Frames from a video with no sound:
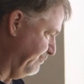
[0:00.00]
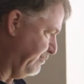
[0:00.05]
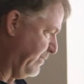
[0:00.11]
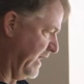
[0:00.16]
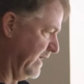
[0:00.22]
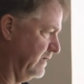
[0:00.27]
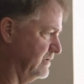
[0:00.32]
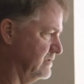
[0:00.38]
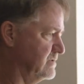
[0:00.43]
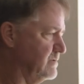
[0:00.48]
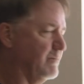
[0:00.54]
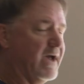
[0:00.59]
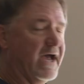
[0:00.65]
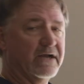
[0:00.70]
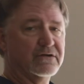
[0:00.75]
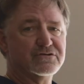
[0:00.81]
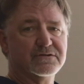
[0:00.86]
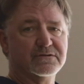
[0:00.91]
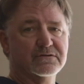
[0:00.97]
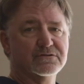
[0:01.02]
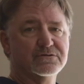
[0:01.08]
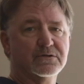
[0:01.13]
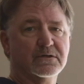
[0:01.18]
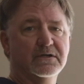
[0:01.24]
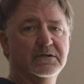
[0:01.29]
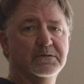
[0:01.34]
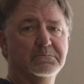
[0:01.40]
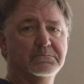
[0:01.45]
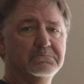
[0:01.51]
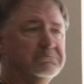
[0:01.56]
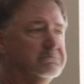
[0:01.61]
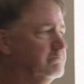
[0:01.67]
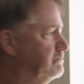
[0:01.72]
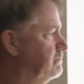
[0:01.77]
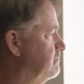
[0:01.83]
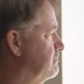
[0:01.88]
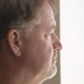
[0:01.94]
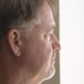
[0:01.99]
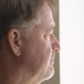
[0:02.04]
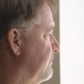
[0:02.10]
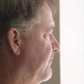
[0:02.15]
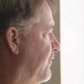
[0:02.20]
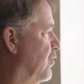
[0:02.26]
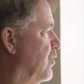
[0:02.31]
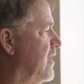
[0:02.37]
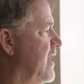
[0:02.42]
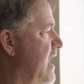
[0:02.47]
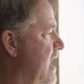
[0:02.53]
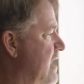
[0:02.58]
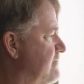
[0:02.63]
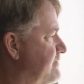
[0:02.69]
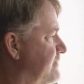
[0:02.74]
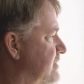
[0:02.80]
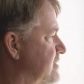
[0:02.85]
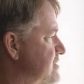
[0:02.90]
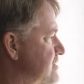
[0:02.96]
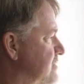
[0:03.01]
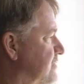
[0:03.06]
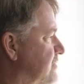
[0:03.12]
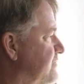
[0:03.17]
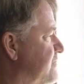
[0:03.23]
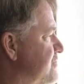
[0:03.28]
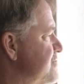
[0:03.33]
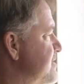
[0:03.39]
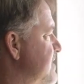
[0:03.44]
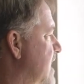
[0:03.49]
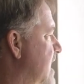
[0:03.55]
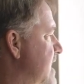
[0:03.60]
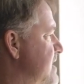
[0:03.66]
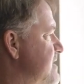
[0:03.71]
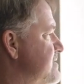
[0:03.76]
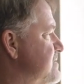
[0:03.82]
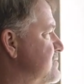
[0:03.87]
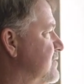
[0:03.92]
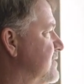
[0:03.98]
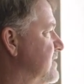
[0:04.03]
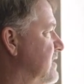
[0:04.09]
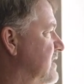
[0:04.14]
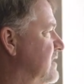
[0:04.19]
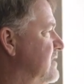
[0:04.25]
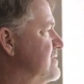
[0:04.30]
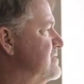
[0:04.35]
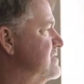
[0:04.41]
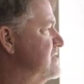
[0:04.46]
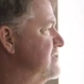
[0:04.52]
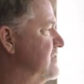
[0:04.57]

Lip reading: Painted to match the trim, 4.5-inch louver size with the hidden